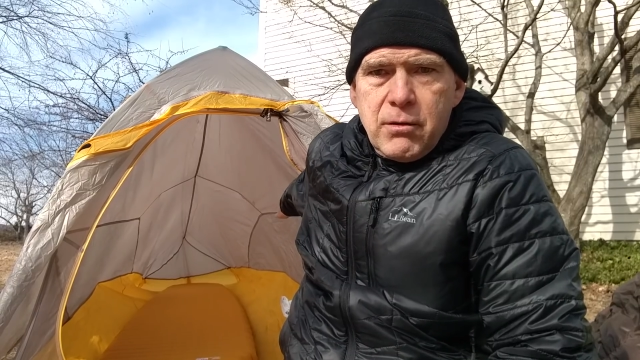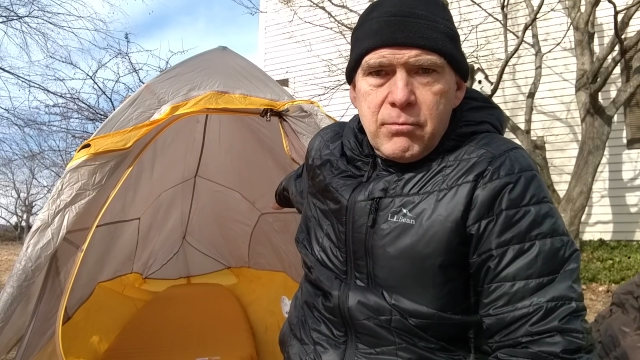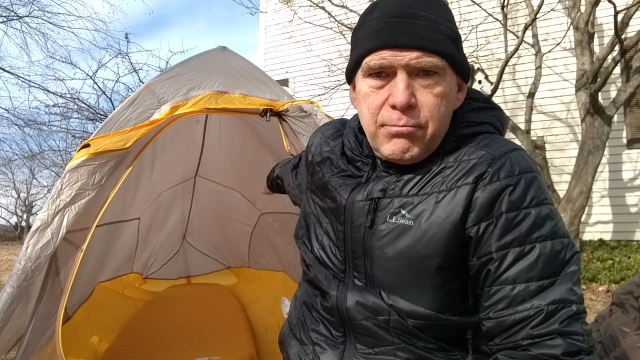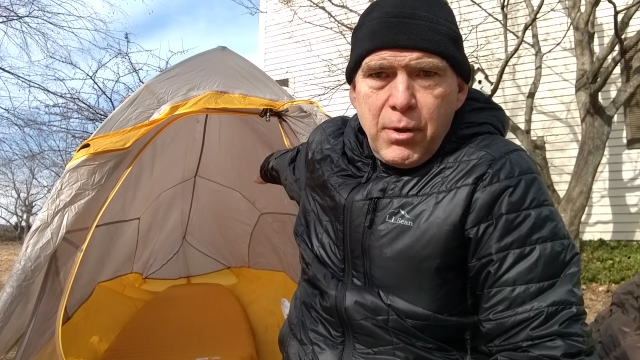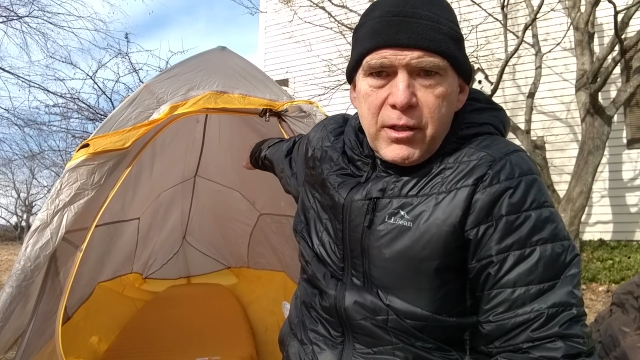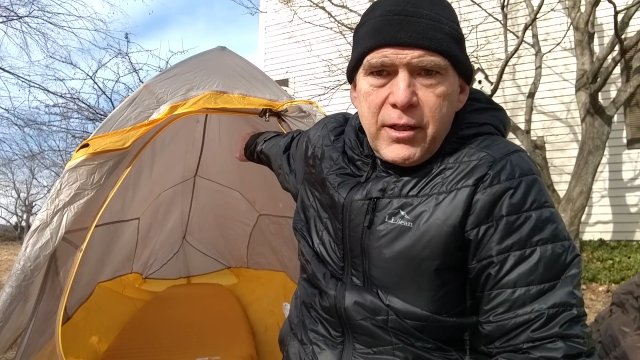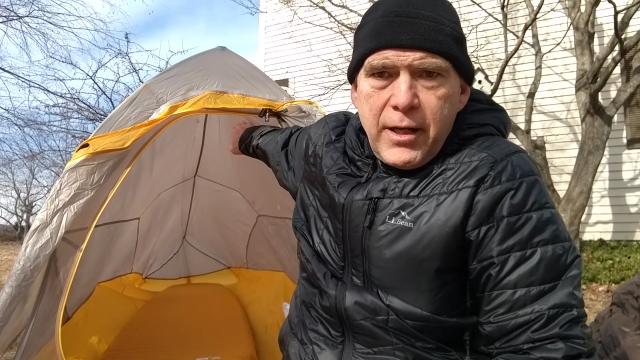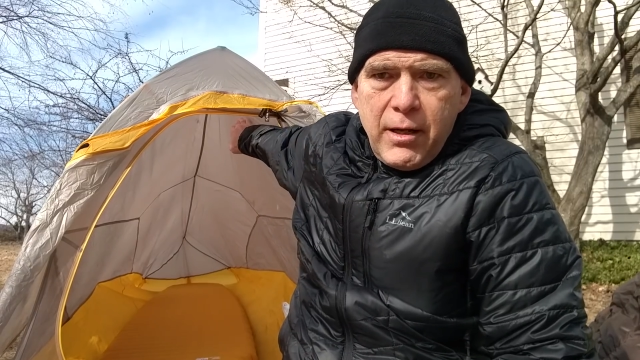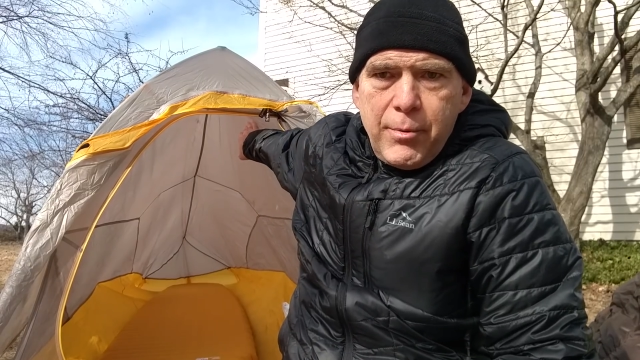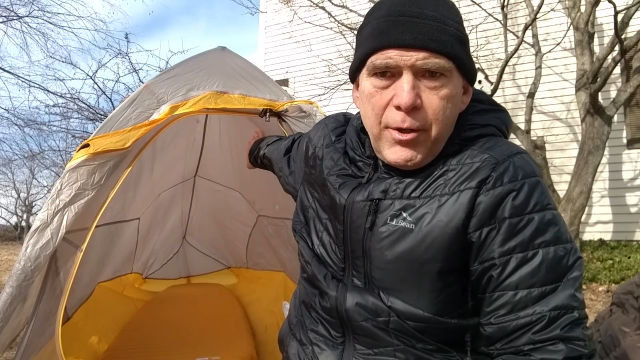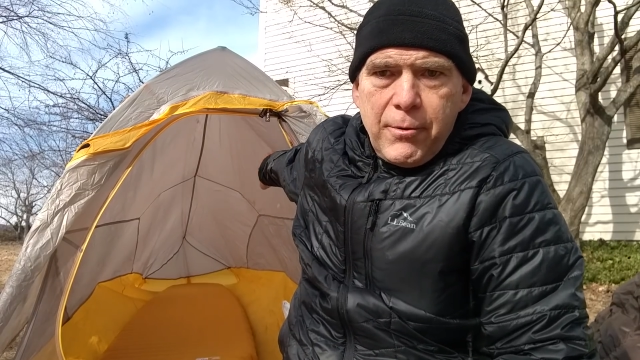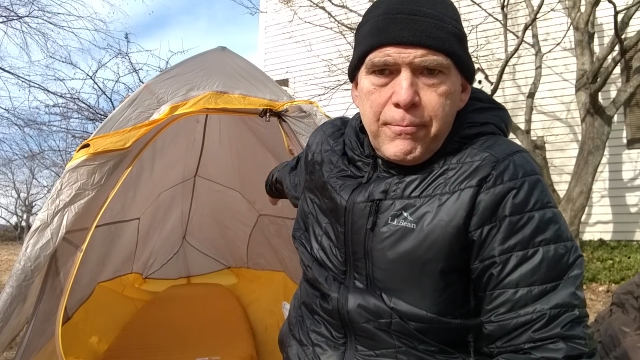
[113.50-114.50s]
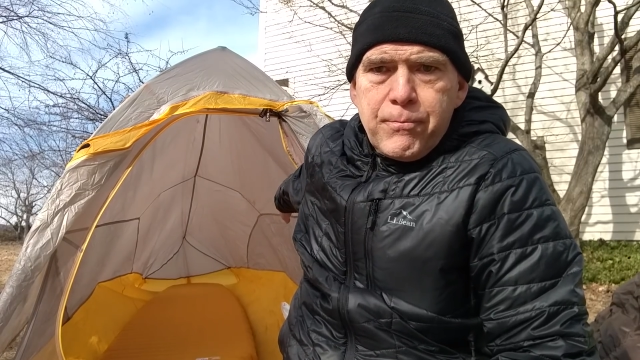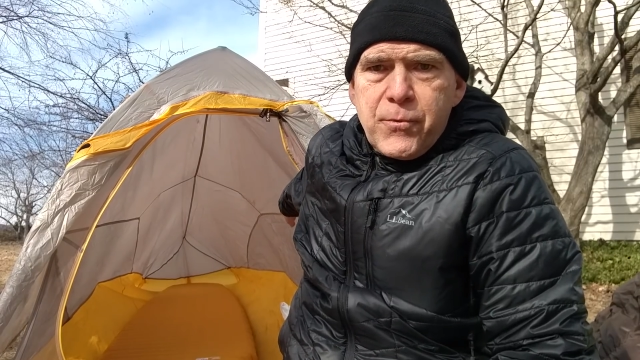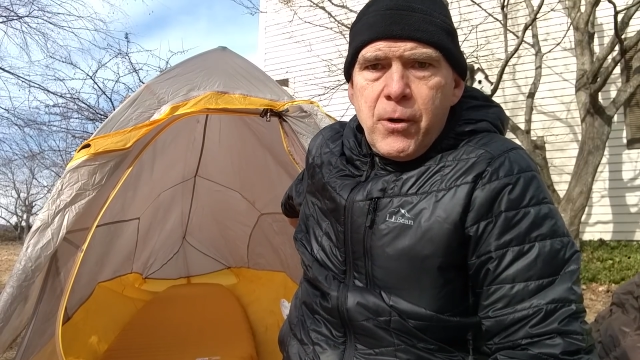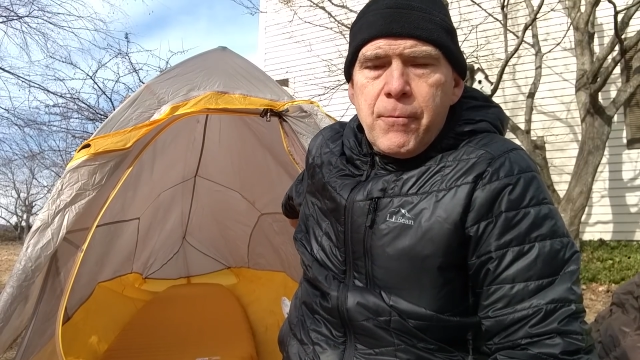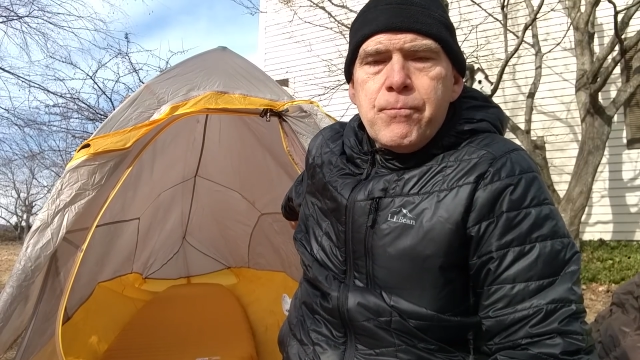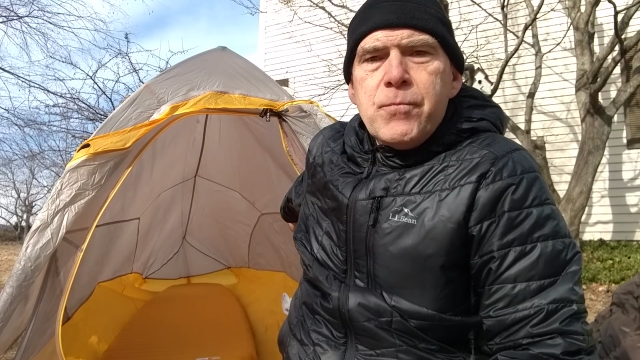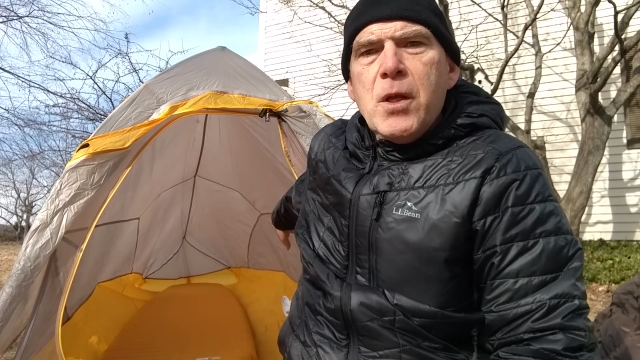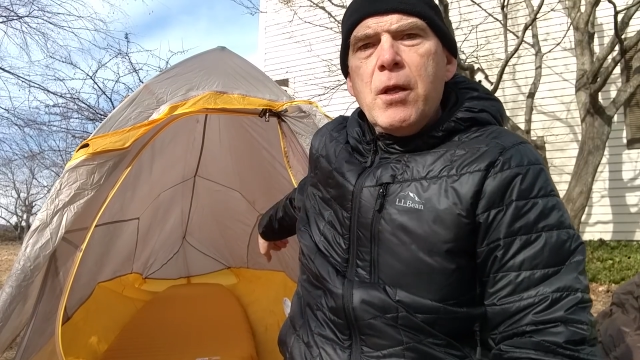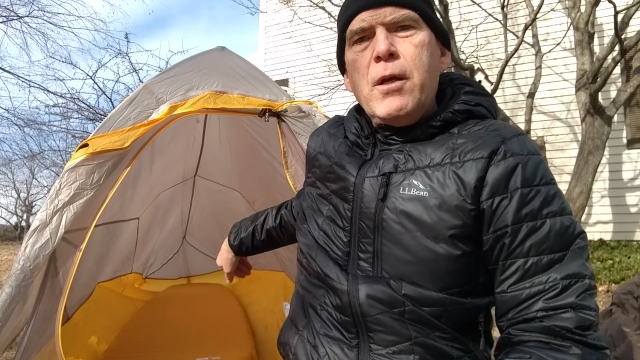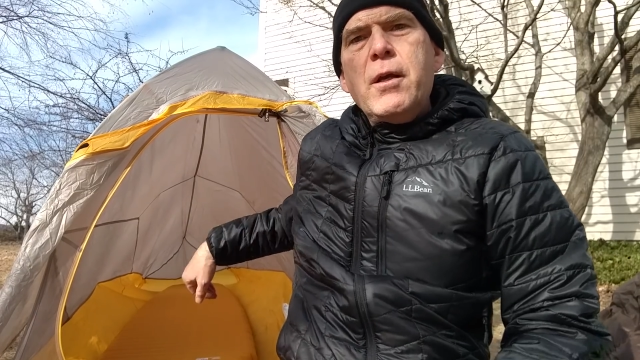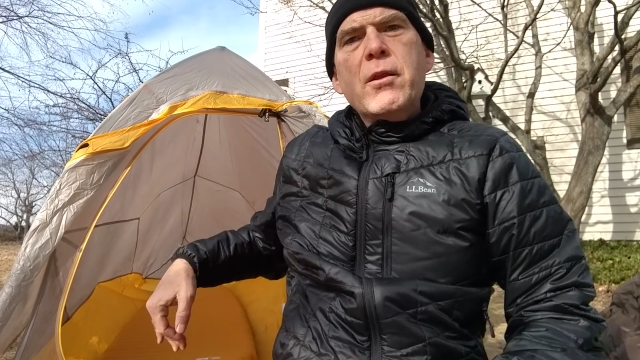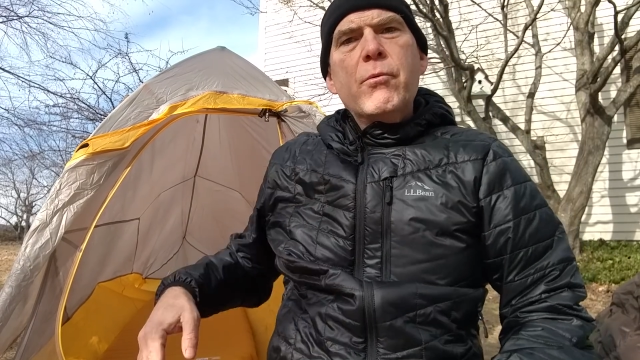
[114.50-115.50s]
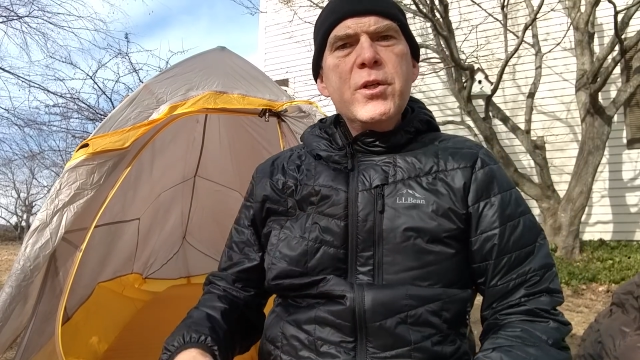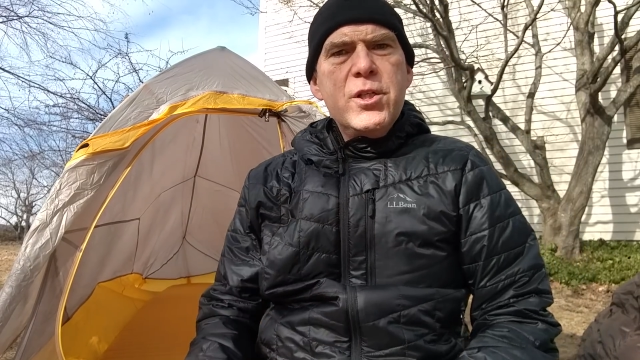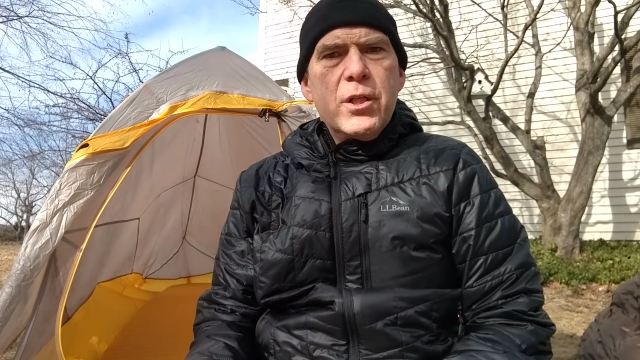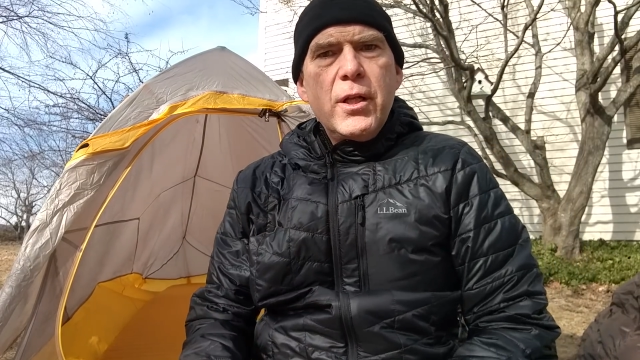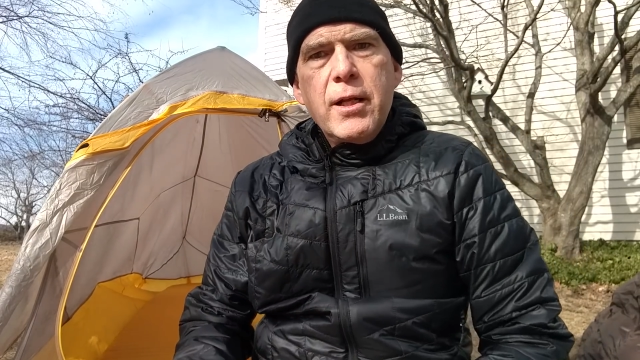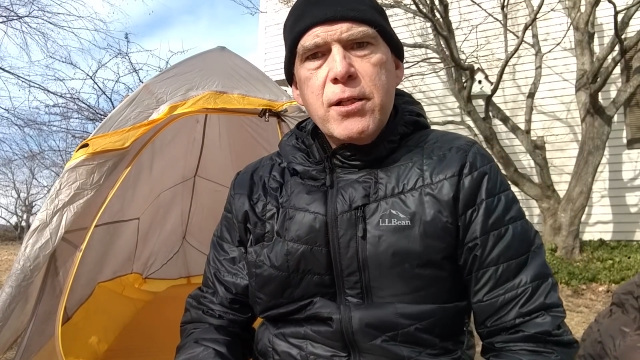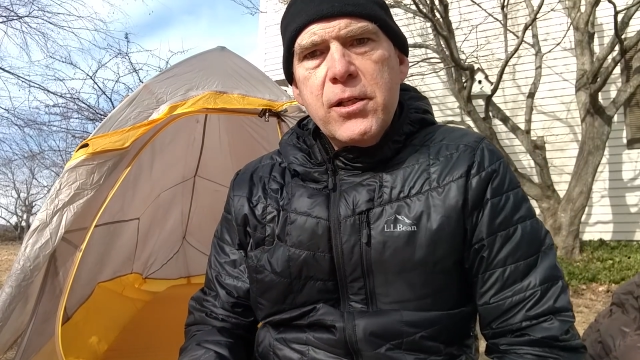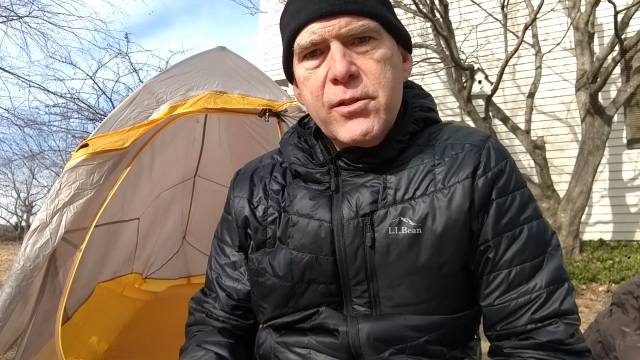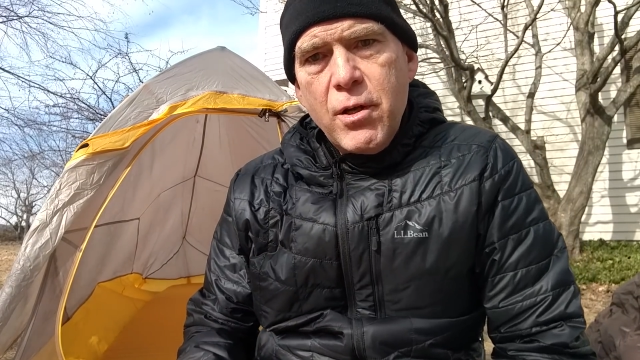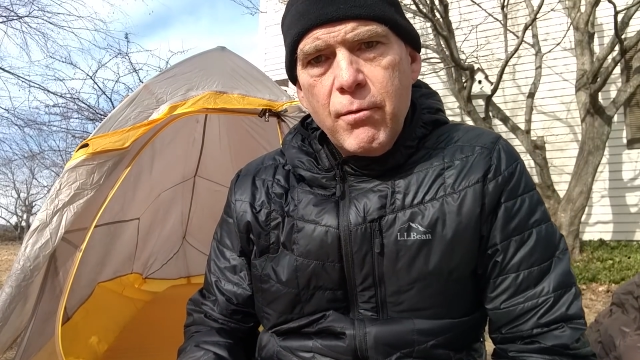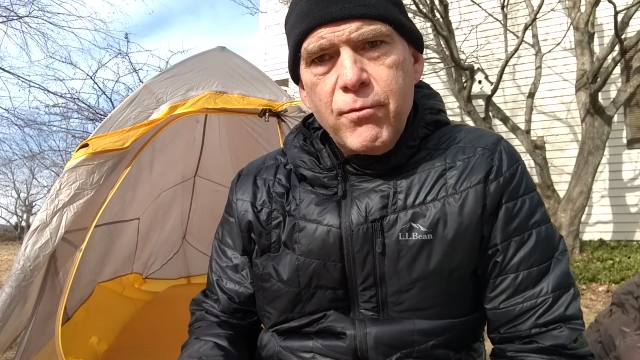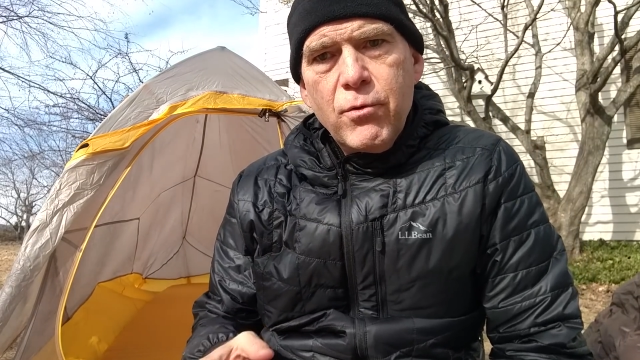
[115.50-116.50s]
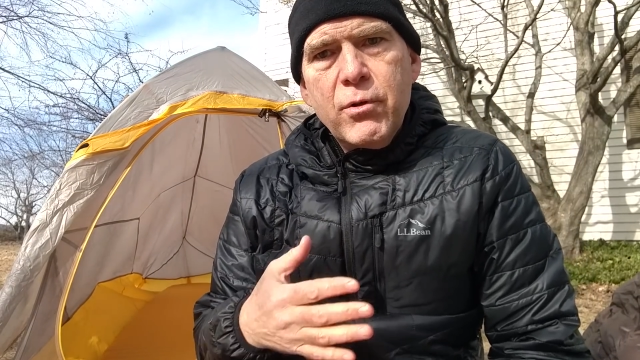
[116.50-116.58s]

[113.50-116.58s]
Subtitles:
bug net up here, right? The reason that is helpful,